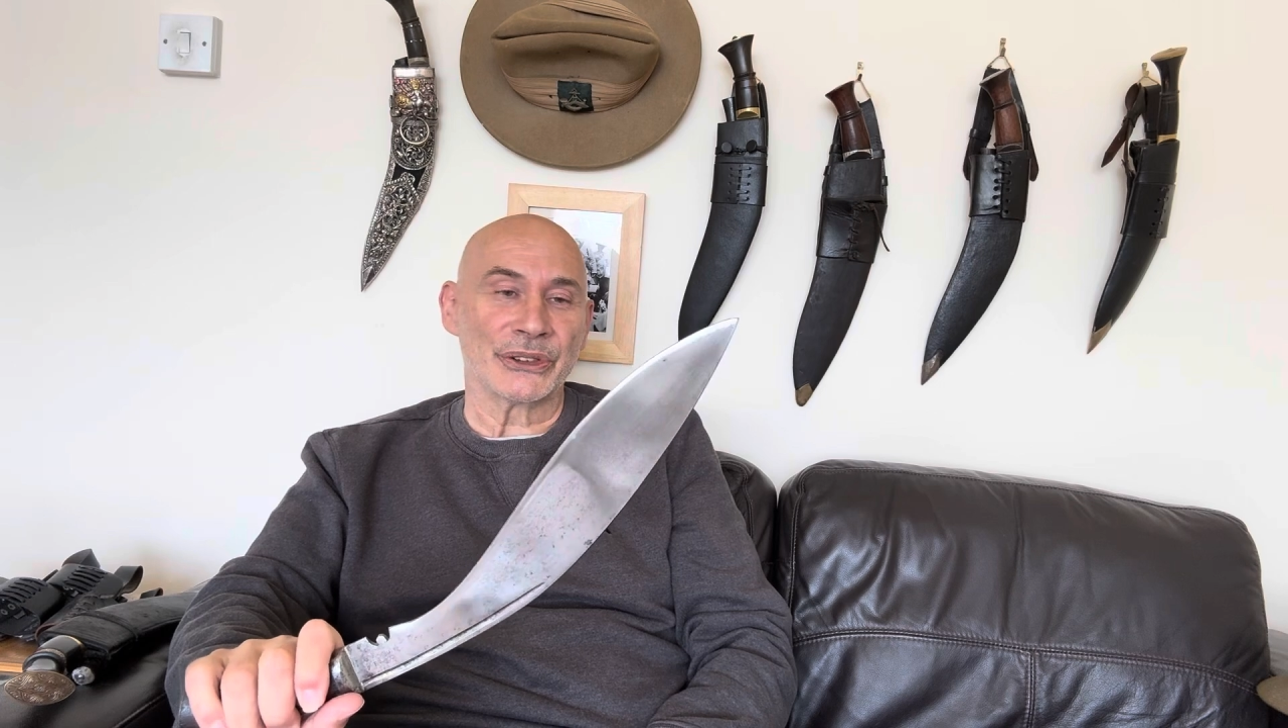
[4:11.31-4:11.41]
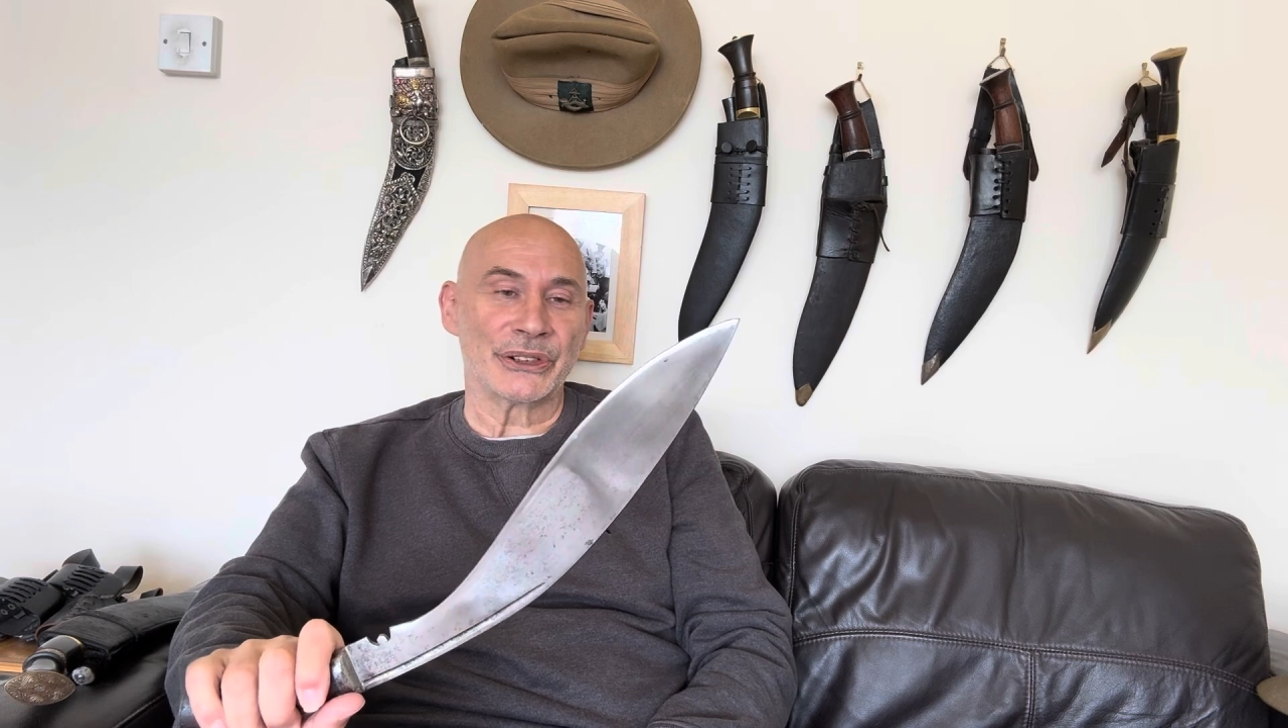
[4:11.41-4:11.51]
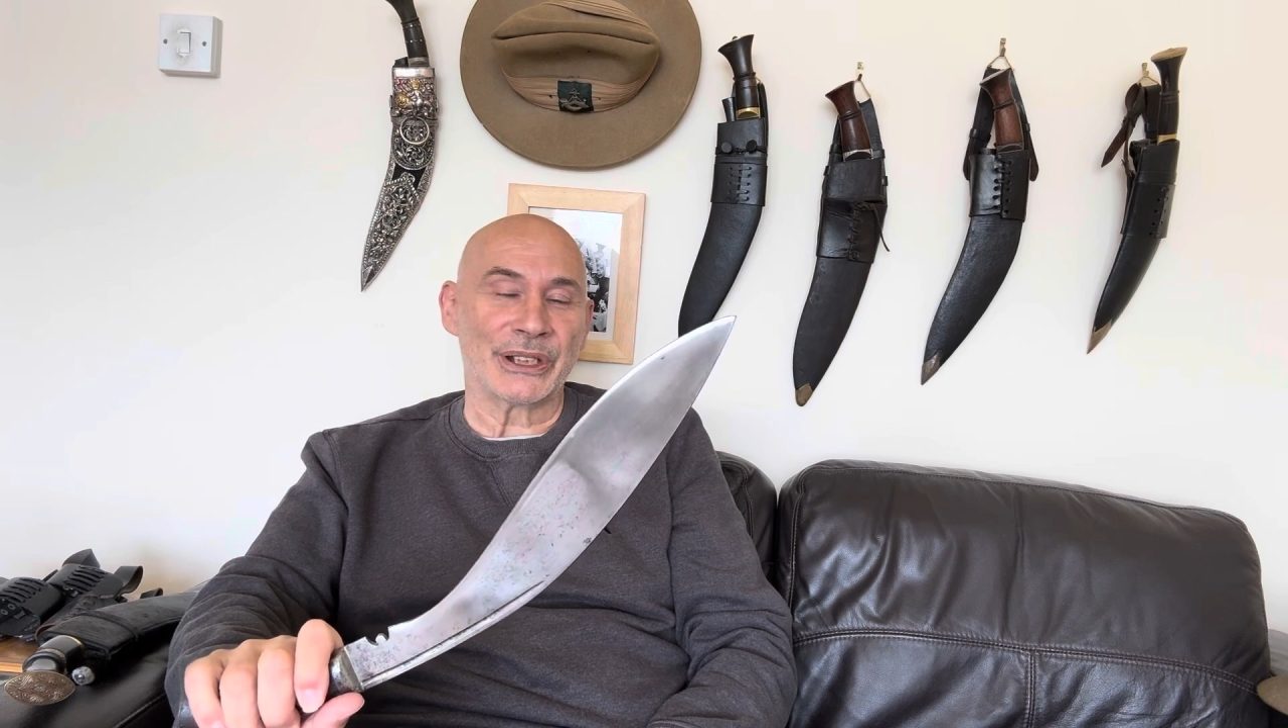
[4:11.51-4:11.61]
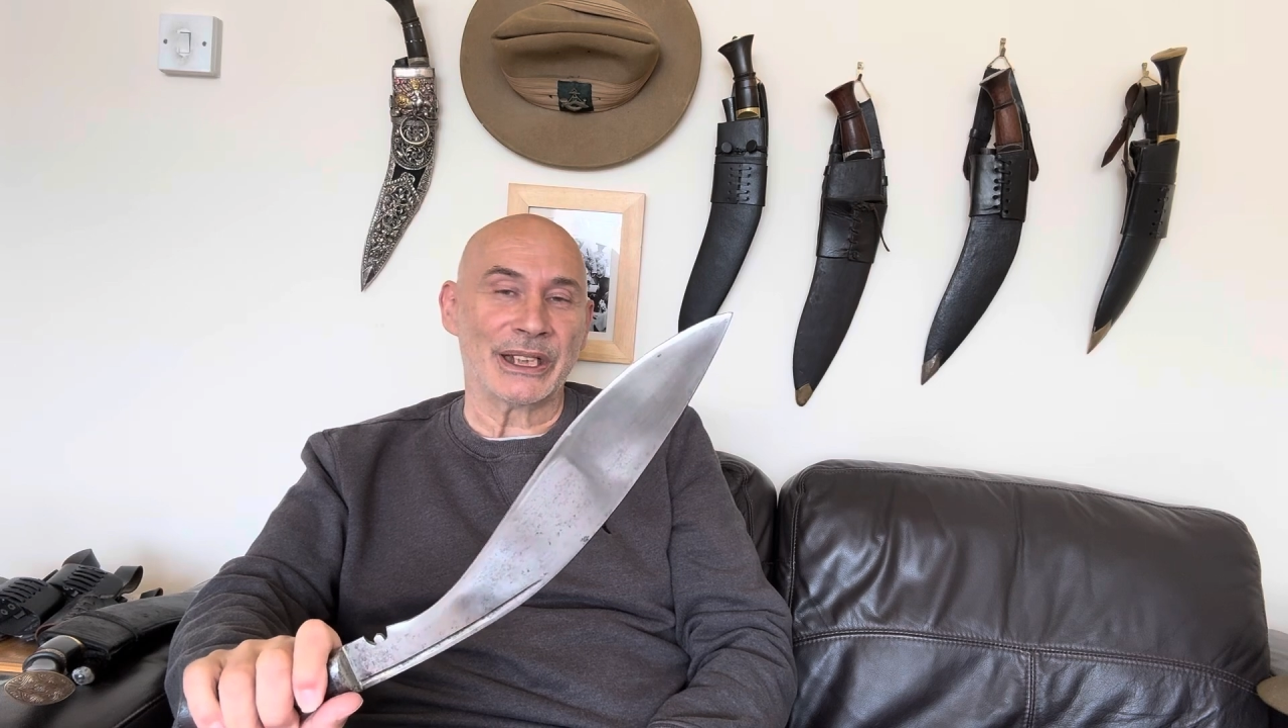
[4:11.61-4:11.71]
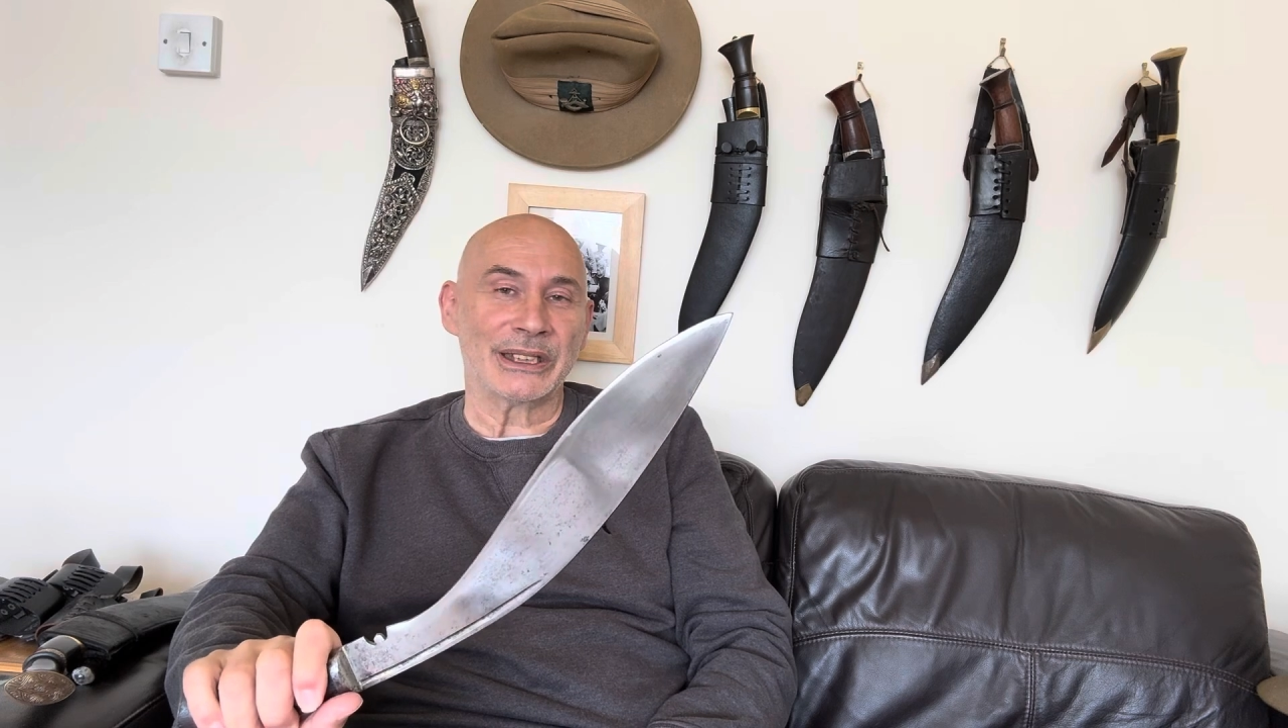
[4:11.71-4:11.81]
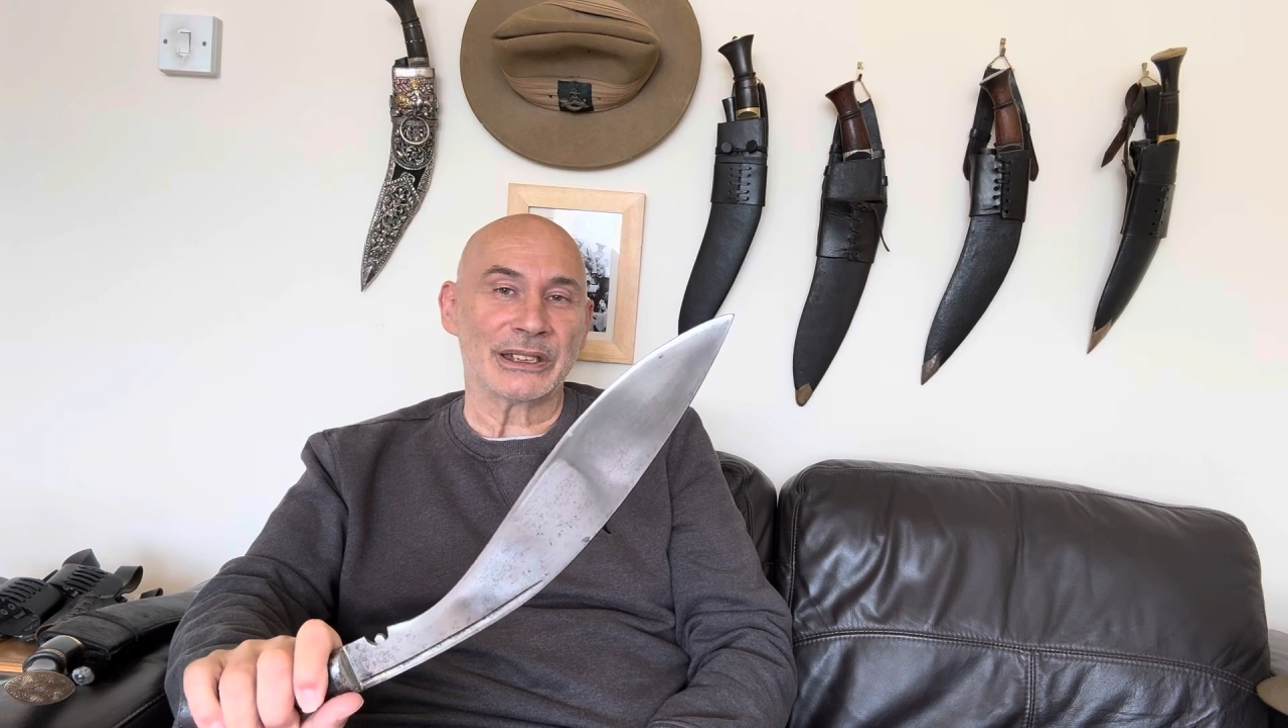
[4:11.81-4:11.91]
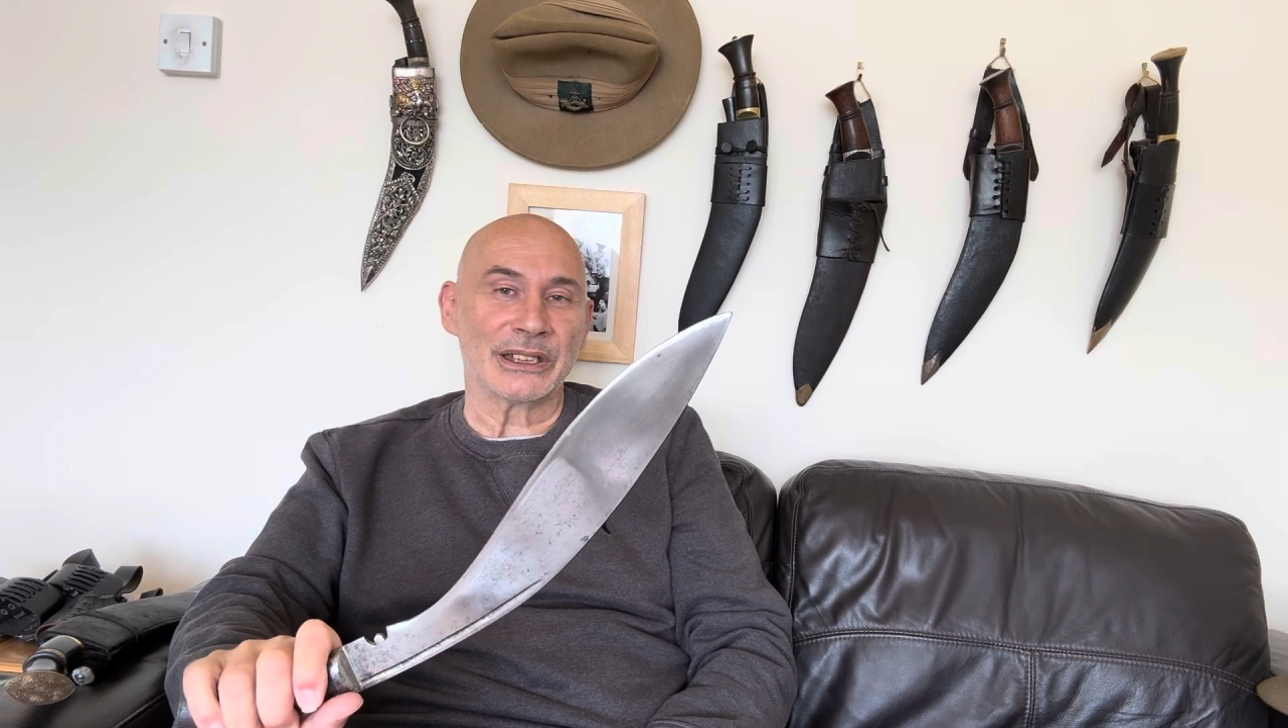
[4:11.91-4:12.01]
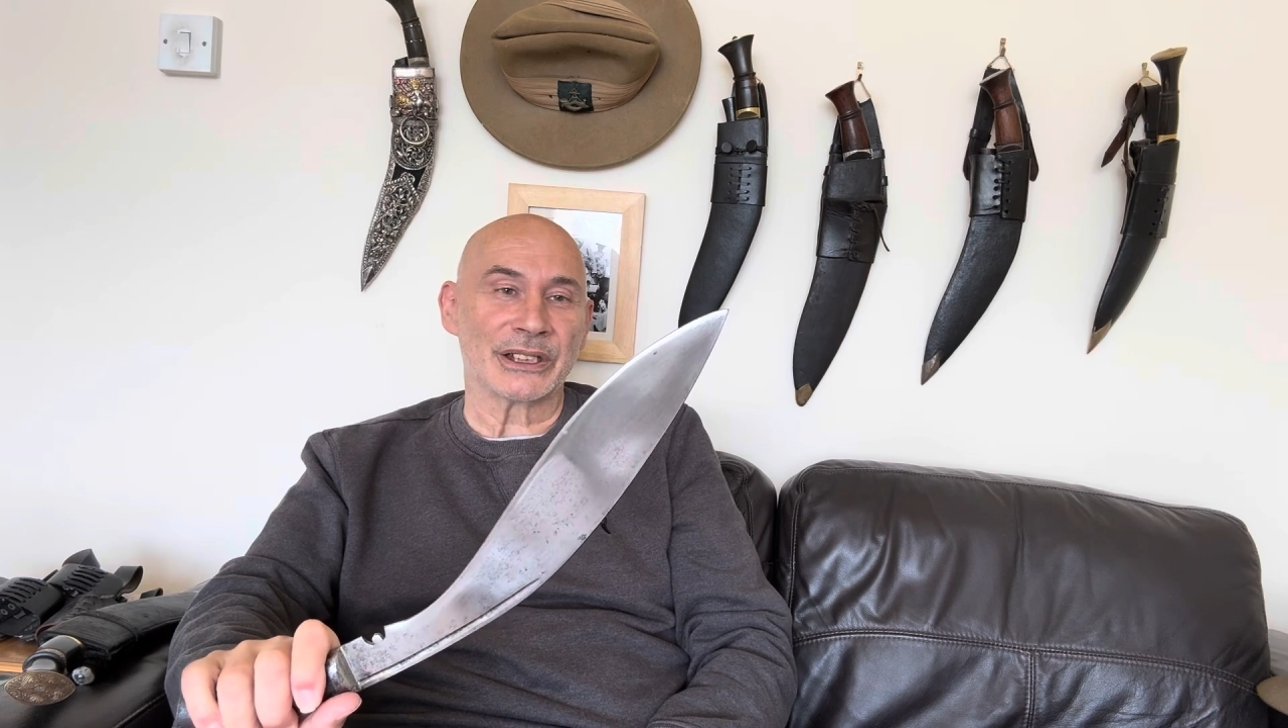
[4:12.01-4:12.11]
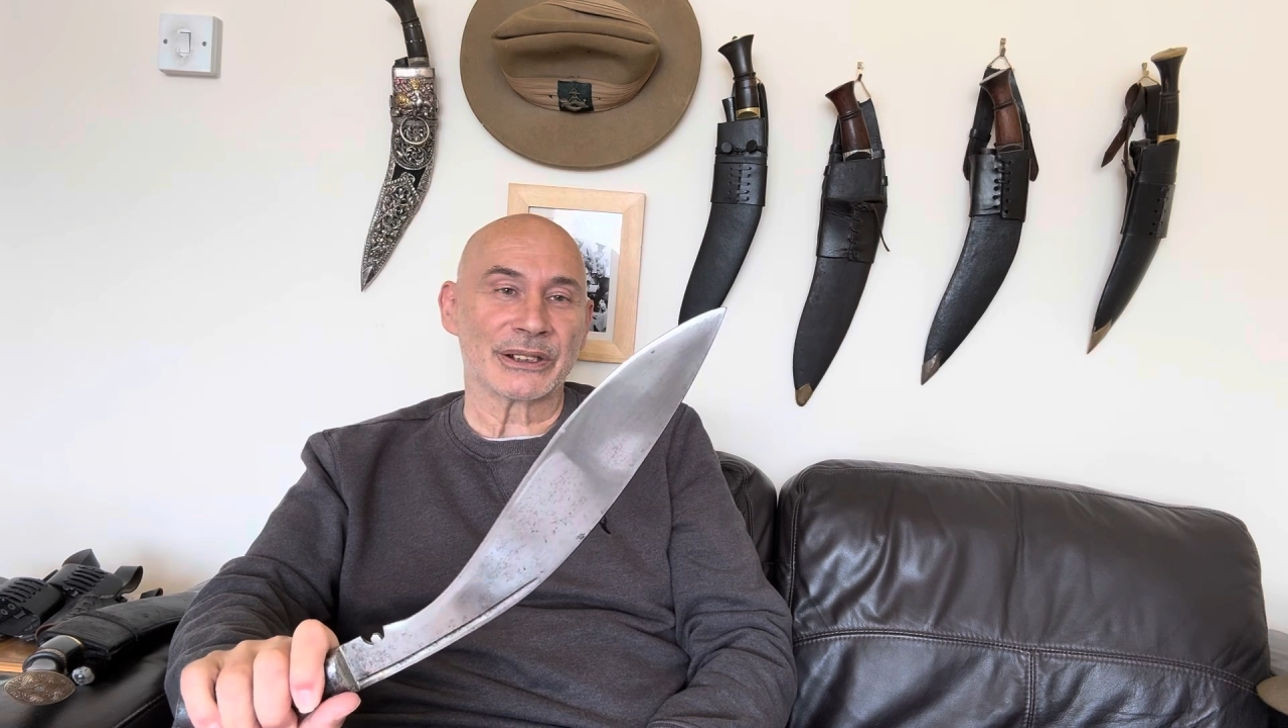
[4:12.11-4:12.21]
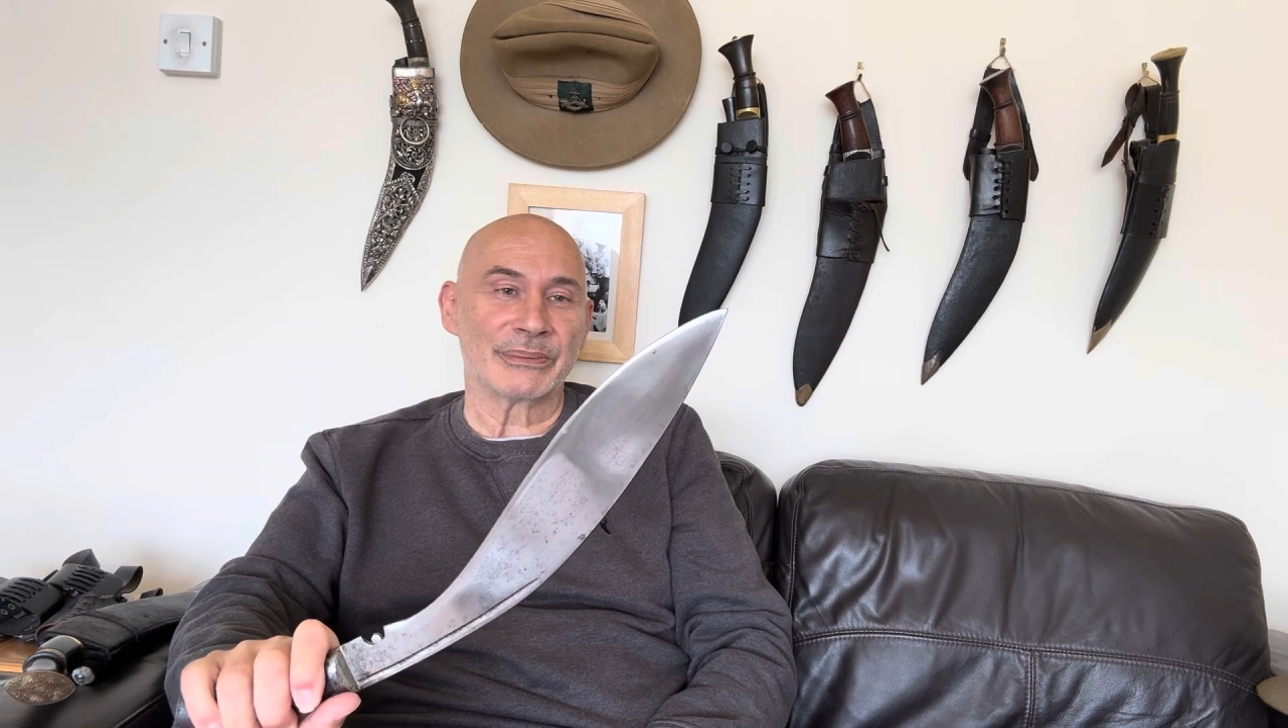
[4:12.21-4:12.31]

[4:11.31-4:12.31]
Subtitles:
date, it's